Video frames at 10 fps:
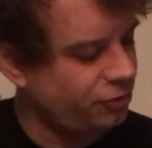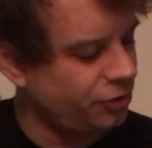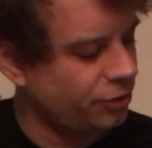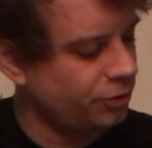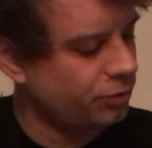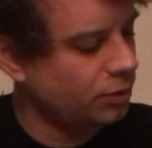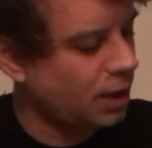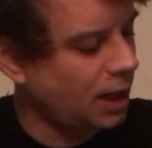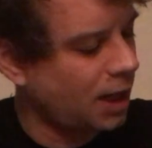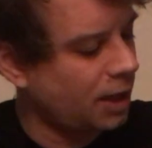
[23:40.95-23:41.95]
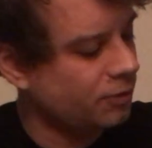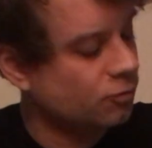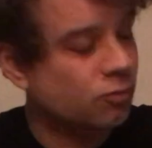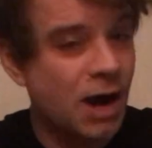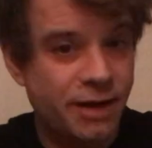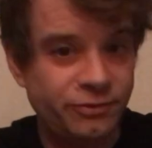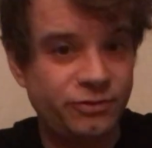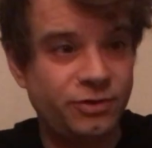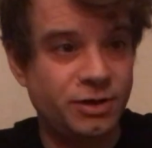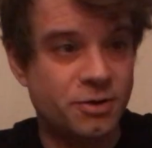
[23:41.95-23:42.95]
to
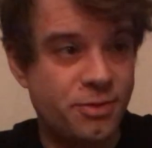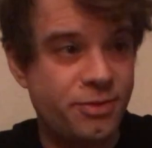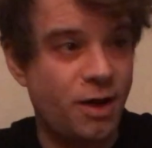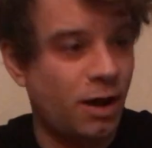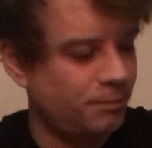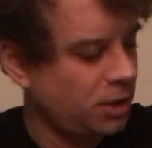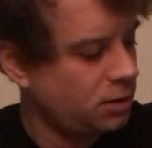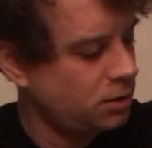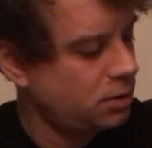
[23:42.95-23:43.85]
rest your thumb